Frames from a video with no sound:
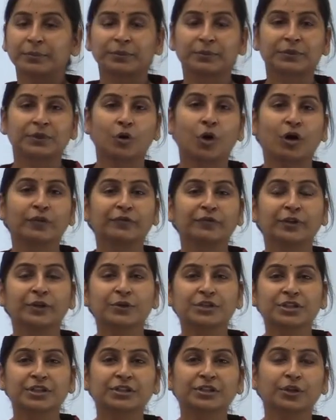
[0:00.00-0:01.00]

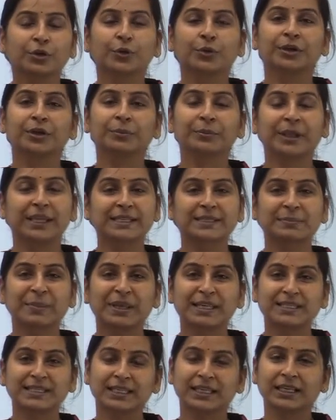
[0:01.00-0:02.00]
Convolution theorem is
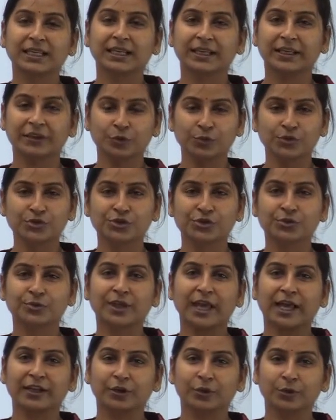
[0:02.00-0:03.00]
basically used to
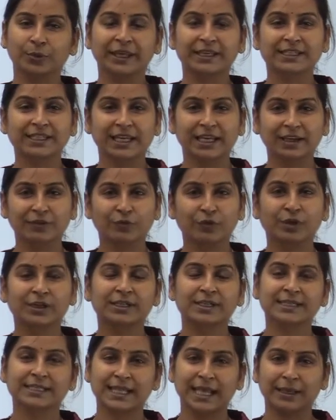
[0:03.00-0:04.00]
calculate
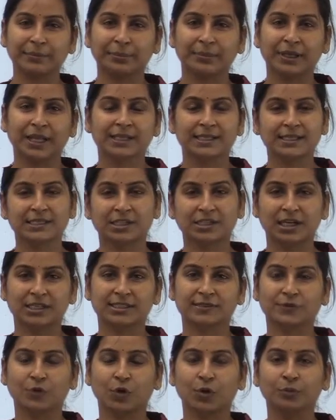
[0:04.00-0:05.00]
inverse Laplace
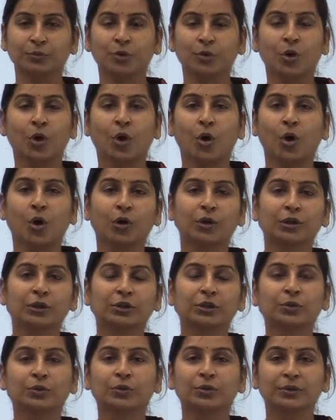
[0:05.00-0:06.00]
transform,
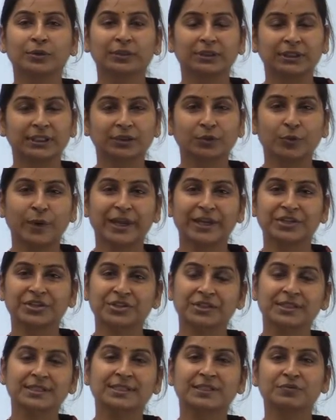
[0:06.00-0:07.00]
although the
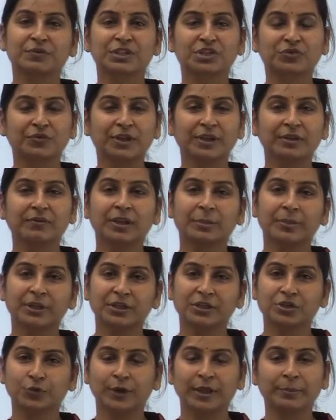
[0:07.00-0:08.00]
questions which we will be
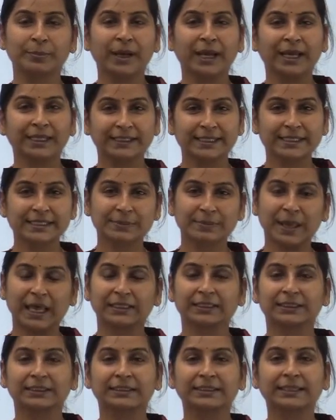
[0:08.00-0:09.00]
doing by this
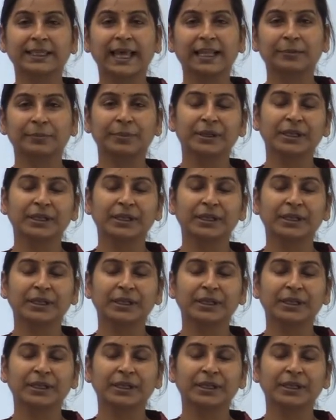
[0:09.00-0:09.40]
method can be